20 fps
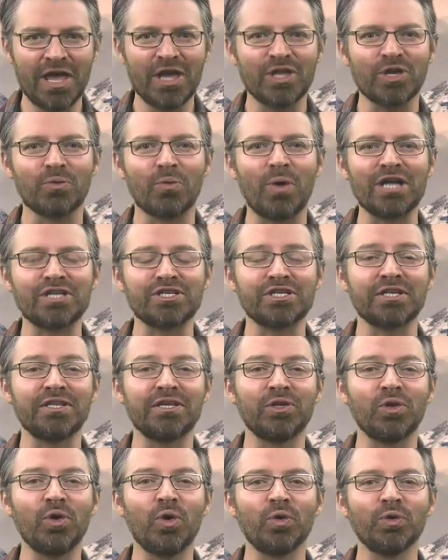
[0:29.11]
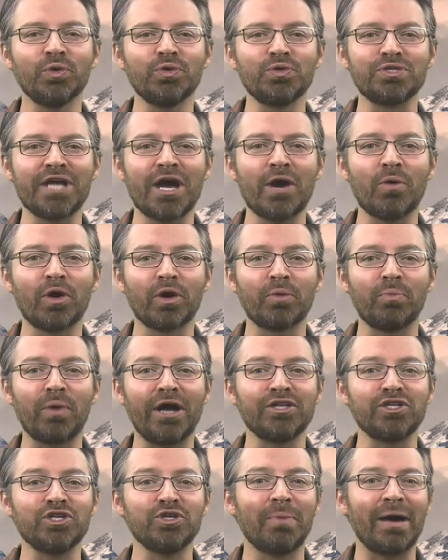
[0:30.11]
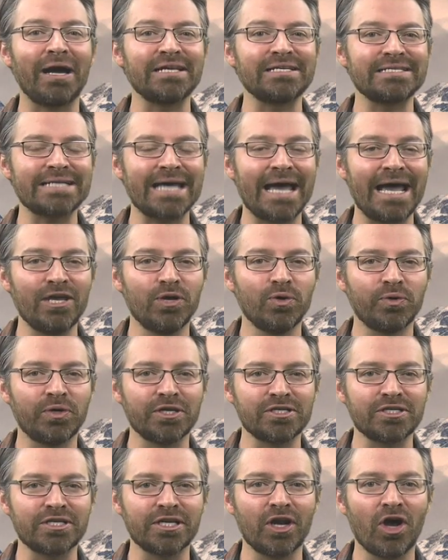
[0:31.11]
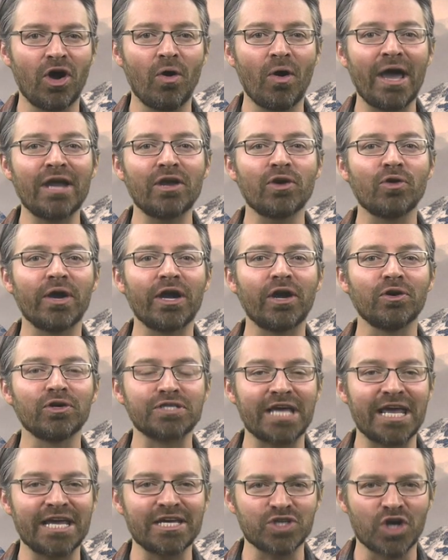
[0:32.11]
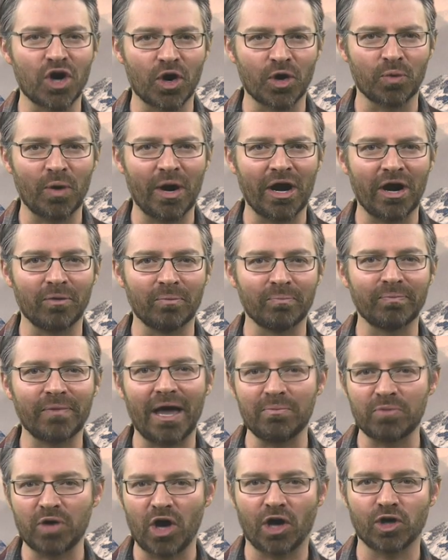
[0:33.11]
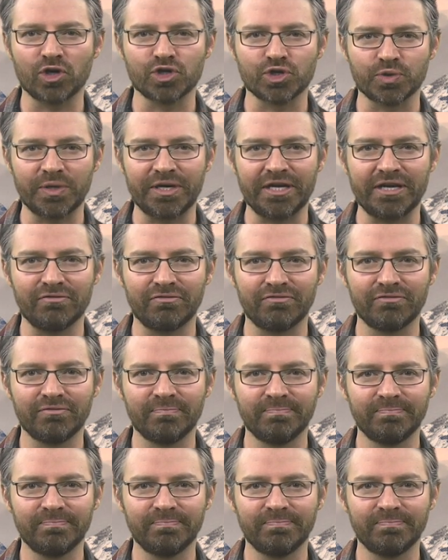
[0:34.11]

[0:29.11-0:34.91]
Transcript: You're watching the Local News Network, brought to you by Skyute Casino and Krager's Ace Hardware. I'm Connor Shreve.